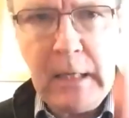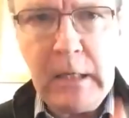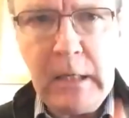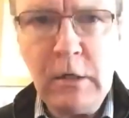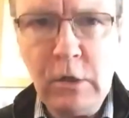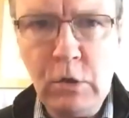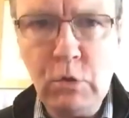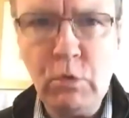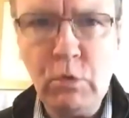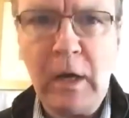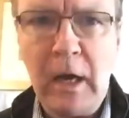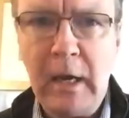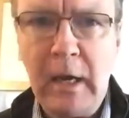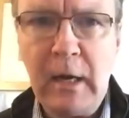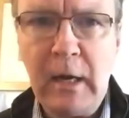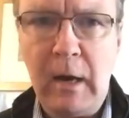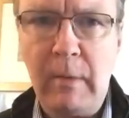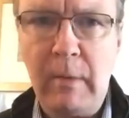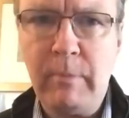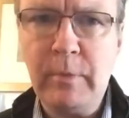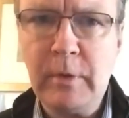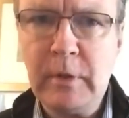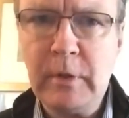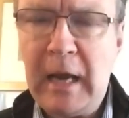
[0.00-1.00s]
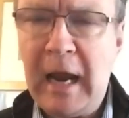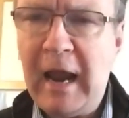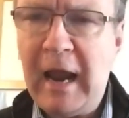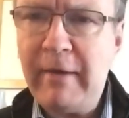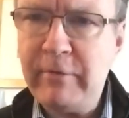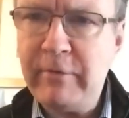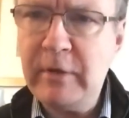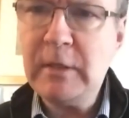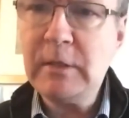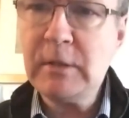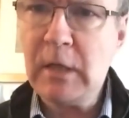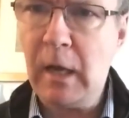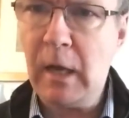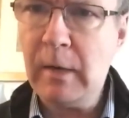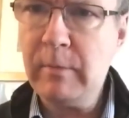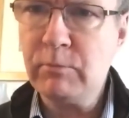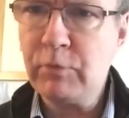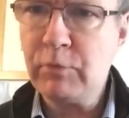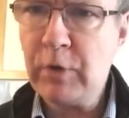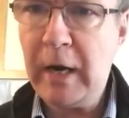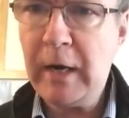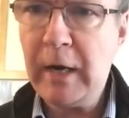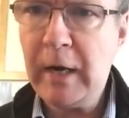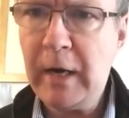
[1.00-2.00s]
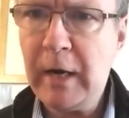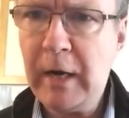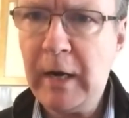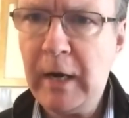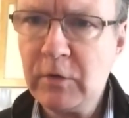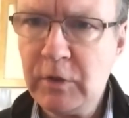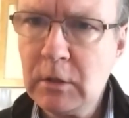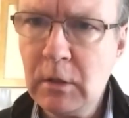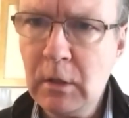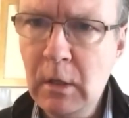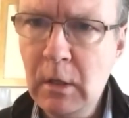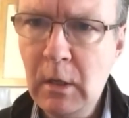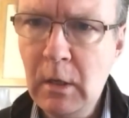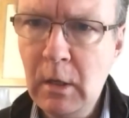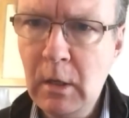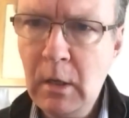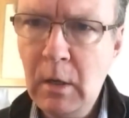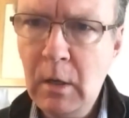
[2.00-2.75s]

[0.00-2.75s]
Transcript: Any UK government, having done Brexit,